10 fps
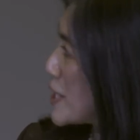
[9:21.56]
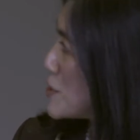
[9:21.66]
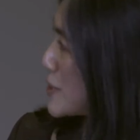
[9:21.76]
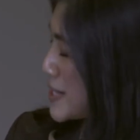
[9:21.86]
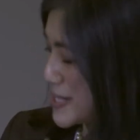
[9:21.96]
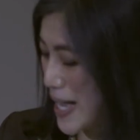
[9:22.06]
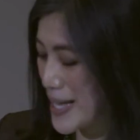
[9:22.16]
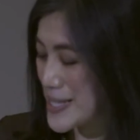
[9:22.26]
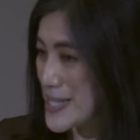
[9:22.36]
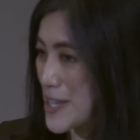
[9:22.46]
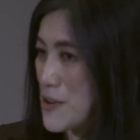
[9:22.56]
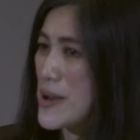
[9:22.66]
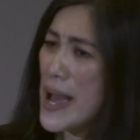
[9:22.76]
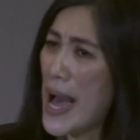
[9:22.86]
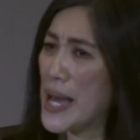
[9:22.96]
I do at the Science Center.
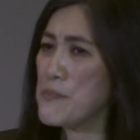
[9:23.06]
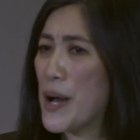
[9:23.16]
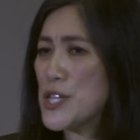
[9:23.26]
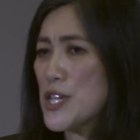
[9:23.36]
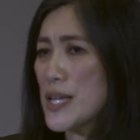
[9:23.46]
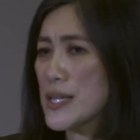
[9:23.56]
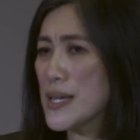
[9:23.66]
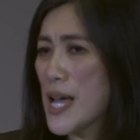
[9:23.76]
I budget.